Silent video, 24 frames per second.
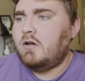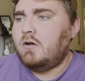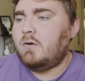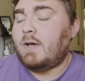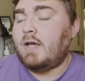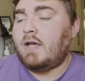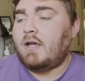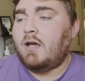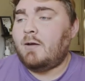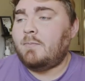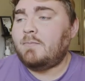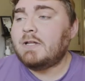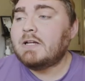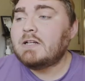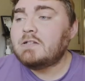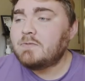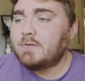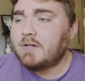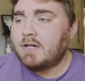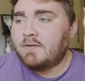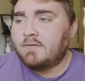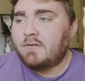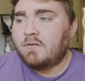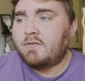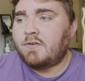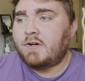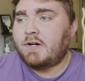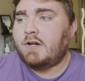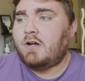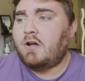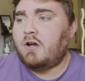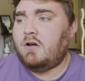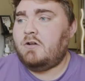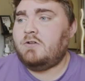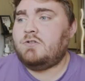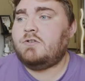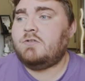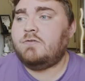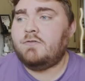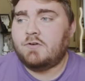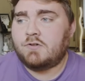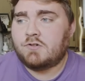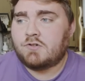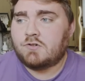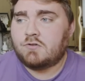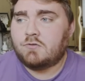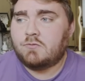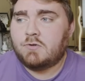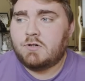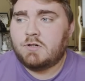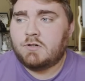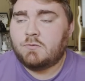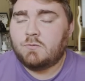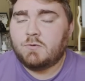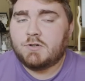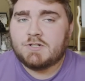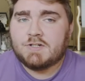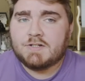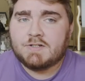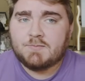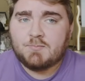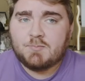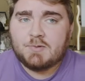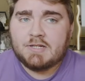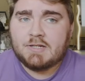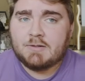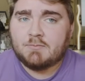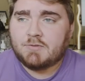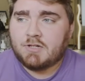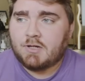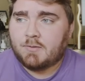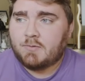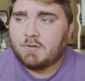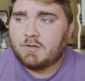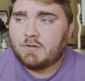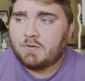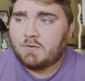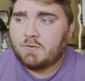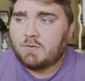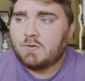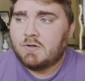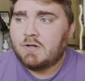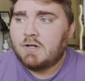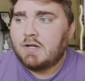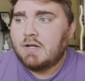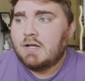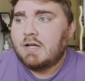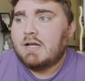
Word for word: Okay, up next we have a very controversial one, which is BMW.